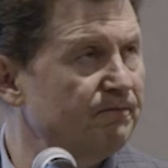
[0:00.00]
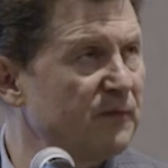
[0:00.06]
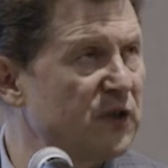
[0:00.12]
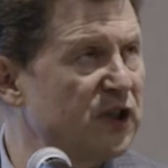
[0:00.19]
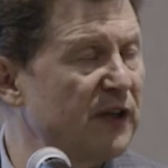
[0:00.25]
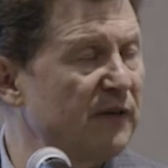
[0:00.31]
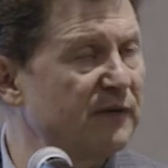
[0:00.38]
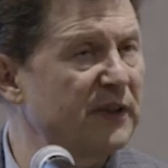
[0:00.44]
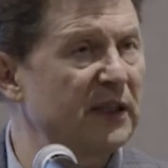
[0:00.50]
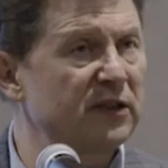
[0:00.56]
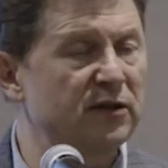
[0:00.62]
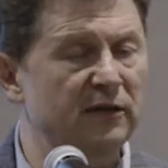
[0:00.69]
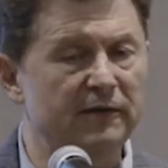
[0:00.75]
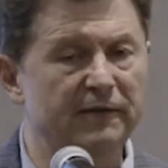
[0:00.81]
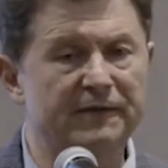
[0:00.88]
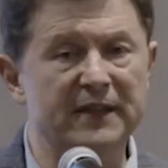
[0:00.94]
shifting
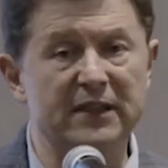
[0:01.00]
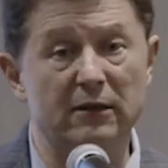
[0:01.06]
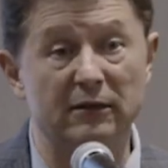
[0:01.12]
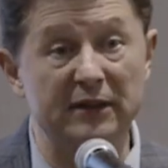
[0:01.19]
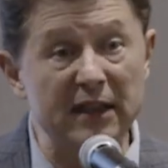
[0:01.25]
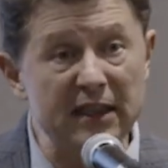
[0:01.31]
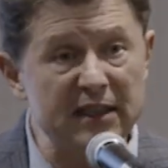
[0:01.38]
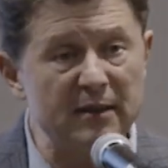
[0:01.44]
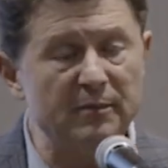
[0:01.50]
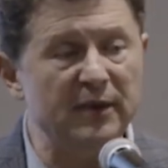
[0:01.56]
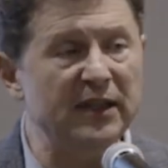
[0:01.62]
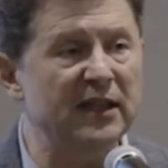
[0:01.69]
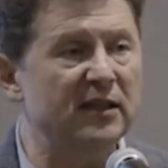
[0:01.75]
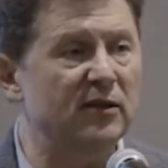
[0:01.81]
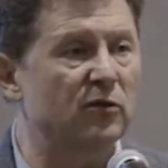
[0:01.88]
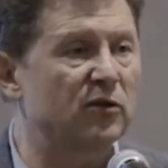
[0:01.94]
to fiscal
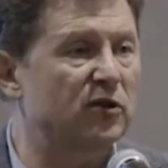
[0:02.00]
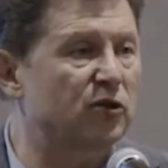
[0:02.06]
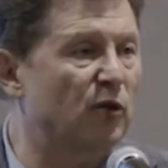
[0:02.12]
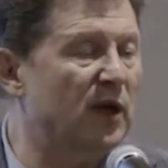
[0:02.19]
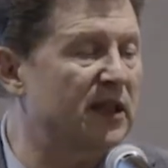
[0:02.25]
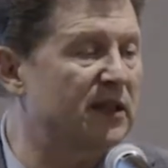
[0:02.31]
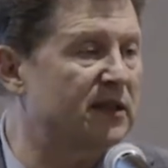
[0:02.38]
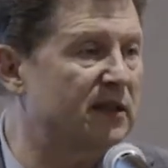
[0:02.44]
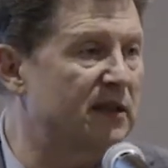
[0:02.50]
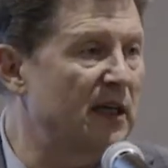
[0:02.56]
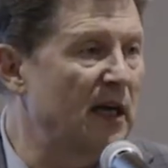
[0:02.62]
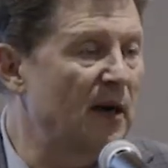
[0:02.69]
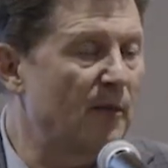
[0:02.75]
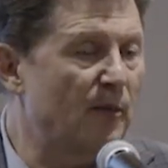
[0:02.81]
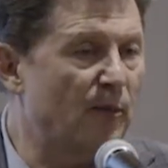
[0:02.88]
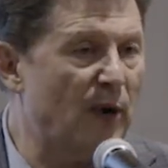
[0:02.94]
discipline or trying to
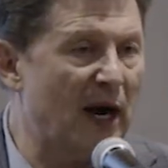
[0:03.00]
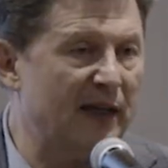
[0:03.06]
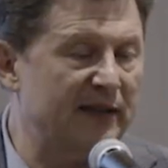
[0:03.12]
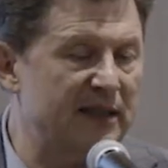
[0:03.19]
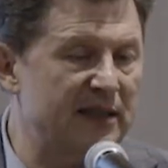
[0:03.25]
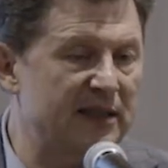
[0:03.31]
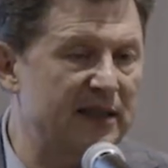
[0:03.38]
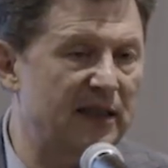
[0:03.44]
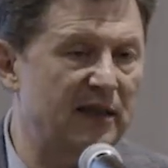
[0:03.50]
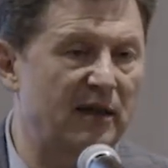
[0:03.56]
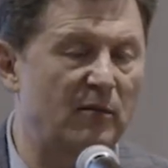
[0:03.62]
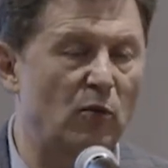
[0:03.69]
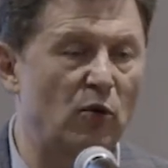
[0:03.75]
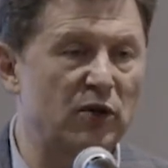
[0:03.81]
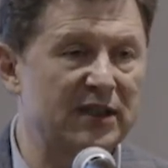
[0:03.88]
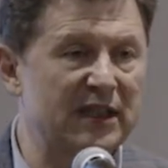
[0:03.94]
practice
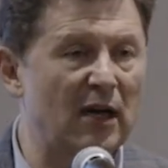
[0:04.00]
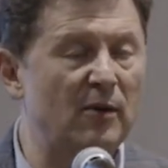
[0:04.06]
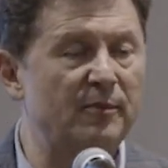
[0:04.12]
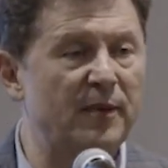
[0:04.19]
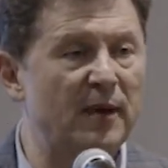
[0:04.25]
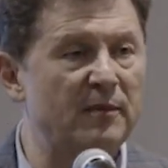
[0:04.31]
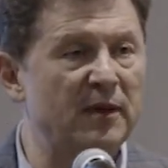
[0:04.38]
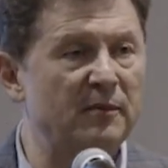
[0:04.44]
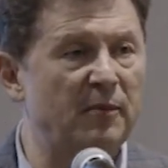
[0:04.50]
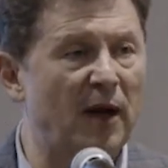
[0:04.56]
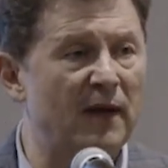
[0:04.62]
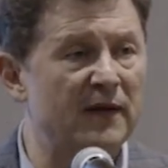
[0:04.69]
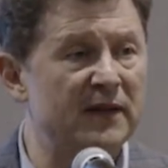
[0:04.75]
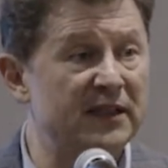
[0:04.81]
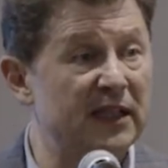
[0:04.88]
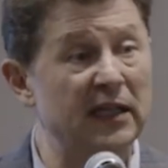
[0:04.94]
a more sound public
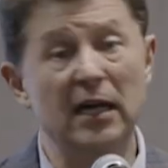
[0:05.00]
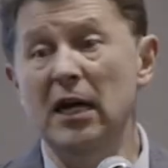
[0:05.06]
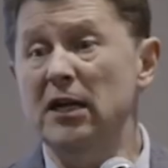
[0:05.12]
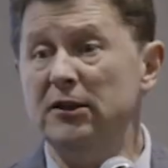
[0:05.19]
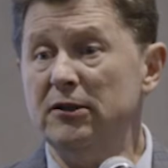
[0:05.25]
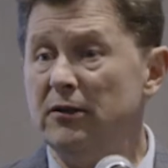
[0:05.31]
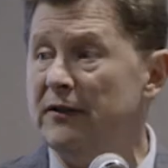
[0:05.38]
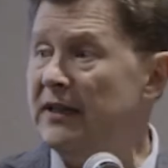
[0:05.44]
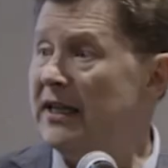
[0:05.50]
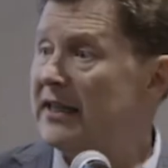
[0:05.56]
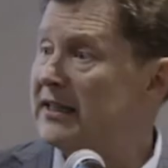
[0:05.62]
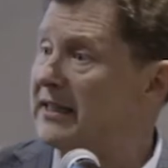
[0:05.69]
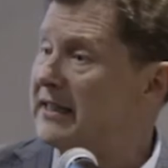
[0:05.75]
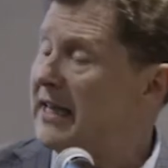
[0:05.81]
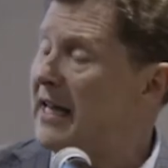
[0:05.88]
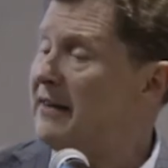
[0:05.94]
policy, to the
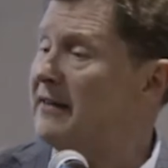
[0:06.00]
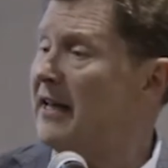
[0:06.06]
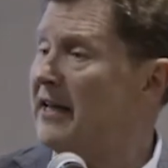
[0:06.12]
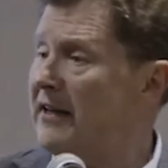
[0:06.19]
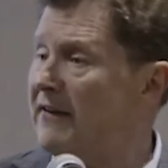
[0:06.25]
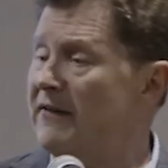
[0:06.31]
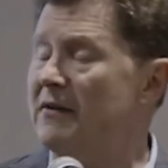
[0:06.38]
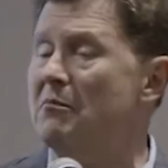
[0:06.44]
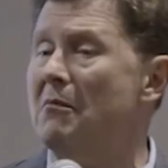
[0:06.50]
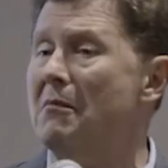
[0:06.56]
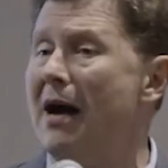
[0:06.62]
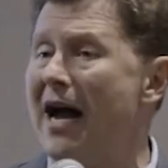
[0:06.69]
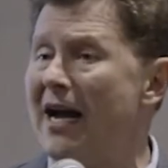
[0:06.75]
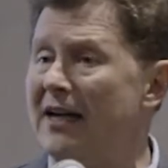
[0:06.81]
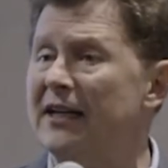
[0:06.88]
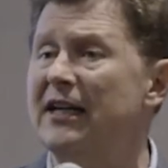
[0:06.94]
extent that even
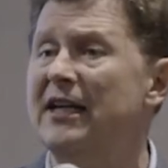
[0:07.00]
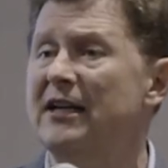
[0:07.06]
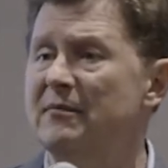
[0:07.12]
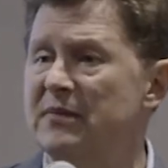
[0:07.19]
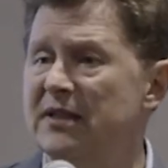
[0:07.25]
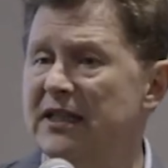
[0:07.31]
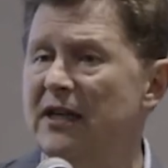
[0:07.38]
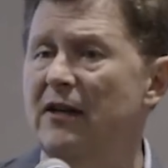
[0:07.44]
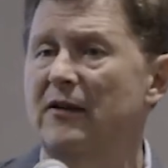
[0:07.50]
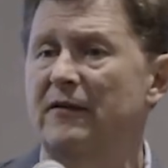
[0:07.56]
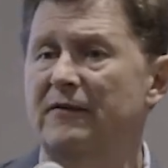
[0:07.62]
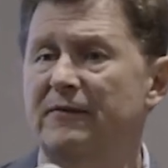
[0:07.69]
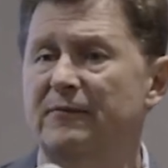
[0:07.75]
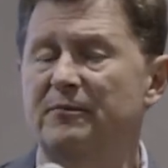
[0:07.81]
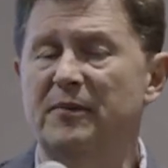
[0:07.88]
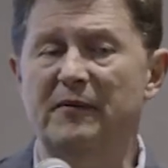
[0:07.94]
Macri
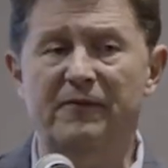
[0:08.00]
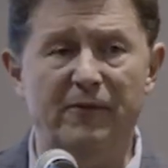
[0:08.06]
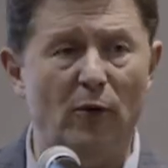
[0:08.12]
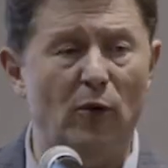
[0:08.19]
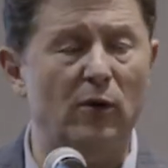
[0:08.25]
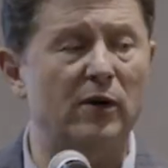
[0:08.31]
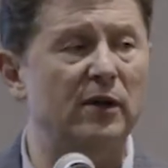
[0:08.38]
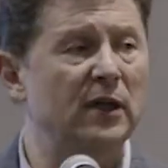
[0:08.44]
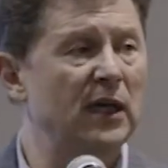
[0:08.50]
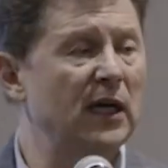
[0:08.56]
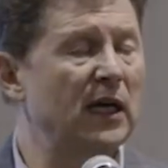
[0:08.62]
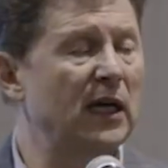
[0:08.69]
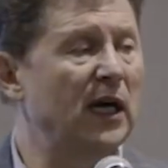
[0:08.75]
himself, before